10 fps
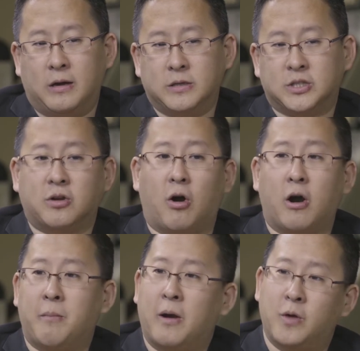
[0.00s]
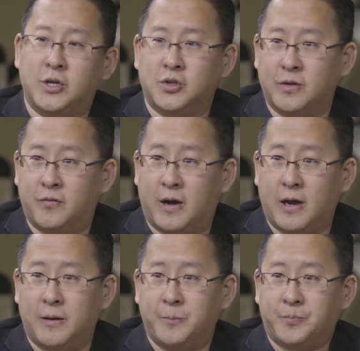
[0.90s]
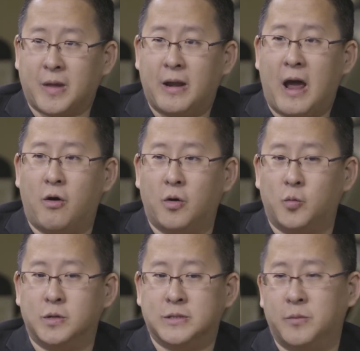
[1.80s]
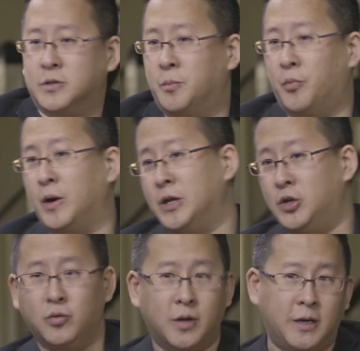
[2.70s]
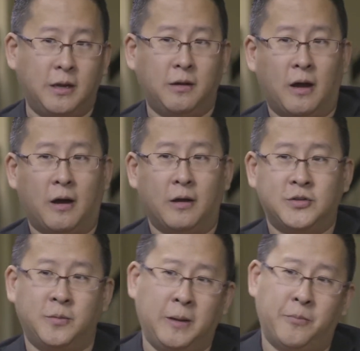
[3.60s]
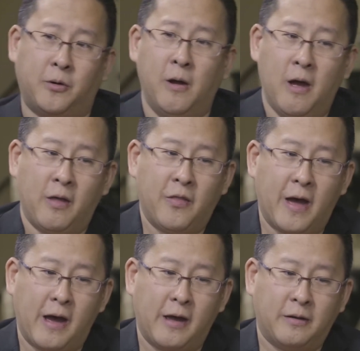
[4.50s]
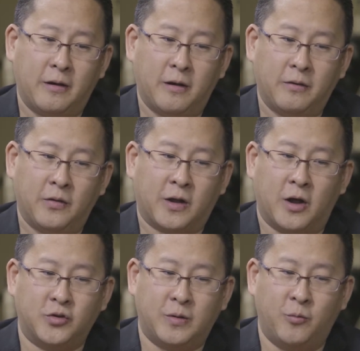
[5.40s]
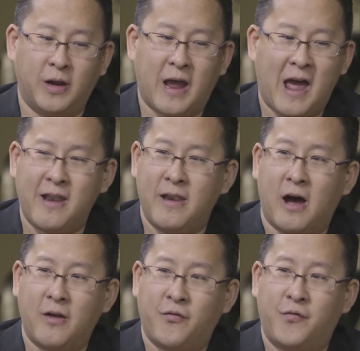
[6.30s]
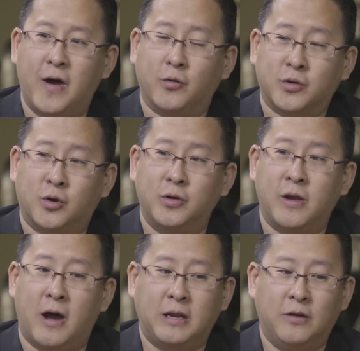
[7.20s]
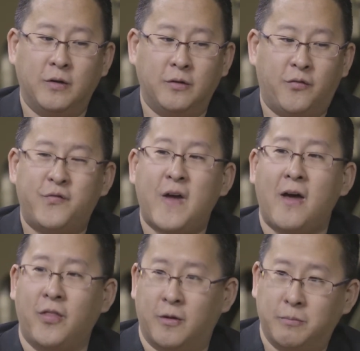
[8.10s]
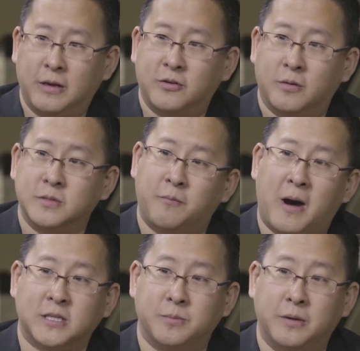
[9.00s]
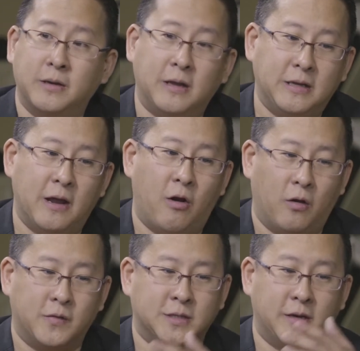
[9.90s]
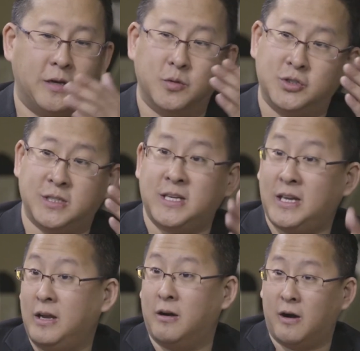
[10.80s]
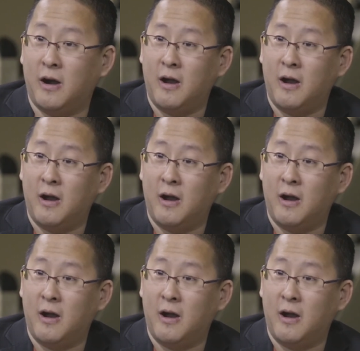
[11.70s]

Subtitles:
scarred by racial divide, and how it was able to bring unity to people that the country really had not felt, could not even fathom in terms of possibility, and yet all of a sudden it was just here.